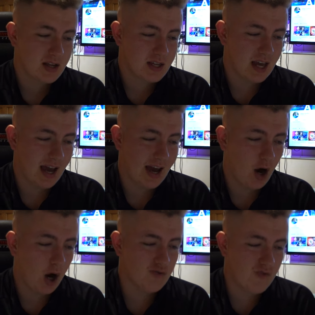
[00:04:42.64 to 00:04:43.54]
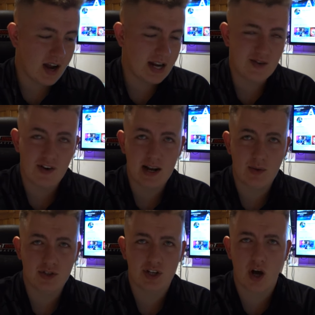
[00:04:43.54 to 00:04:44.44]
yeah, I really, really
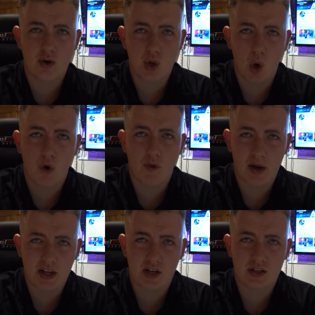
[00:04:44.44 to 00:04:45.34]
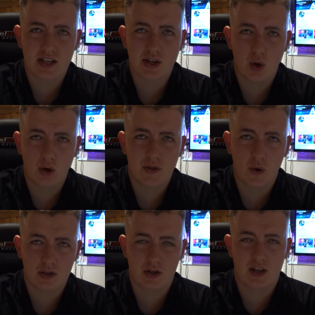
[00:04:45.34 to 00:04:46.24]
want to know your opinions and your
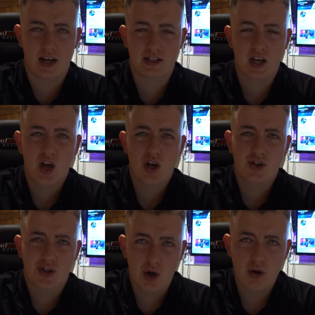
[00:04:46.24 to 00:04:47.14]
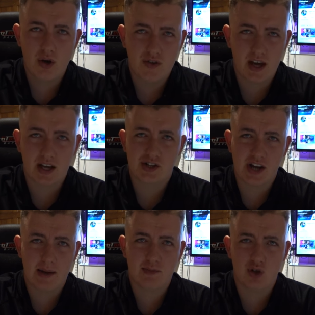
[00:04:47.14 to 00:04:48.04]
thoughts on this. Do you think
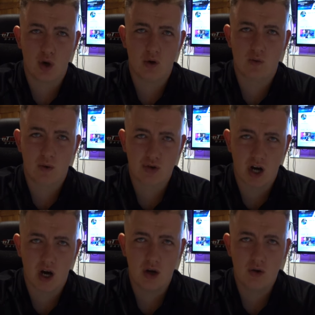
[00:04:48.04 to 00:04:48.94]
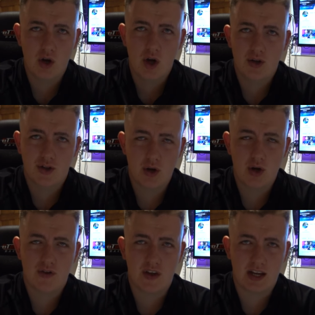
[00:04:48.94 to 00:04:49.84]
James Norwood will go? Do
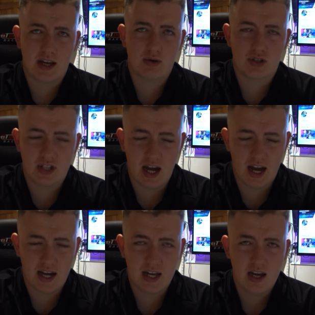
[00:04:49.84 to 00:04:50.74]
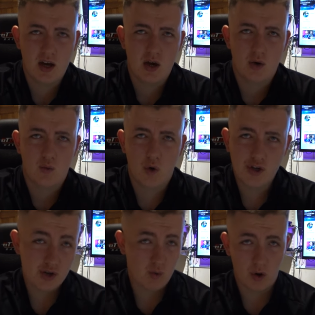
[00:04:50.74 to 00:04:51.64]
you think he'll stay?
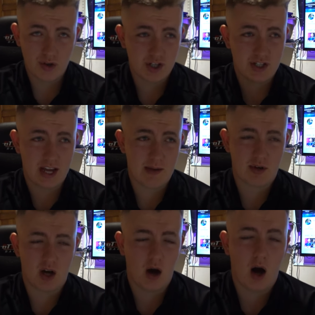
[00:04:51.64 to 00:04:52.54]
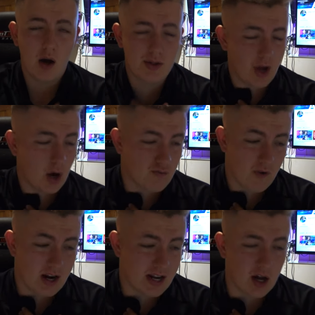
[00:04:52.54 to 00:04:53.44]
Would you want to see him go? I don't
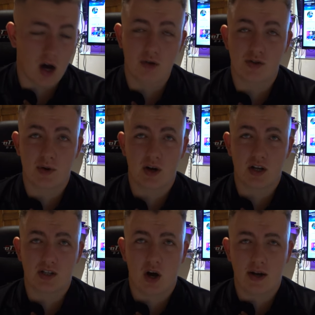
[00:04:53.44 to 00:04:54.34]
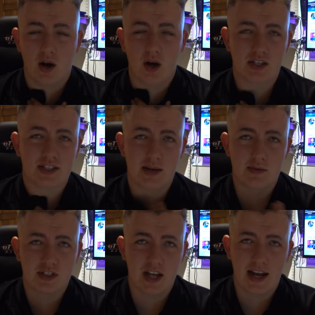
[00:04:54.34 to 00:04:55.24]
really know, to be honest. I'd like to see
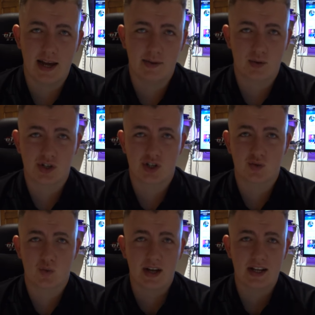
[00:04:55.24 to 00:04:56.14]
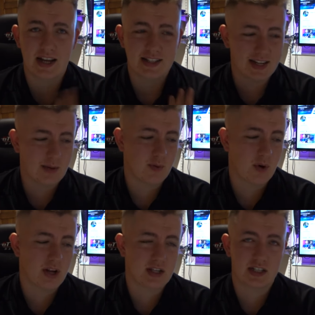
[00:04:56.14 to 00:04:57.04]
him stay at Ipswich, because we need to get
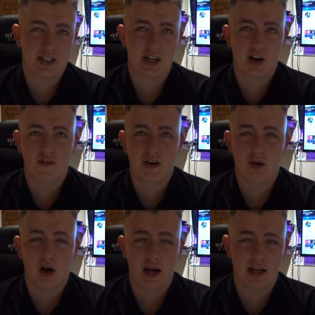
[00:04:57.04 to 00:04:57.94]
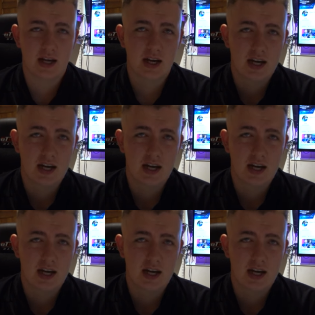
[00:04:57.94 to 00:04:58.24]
promoted next season. And I feel like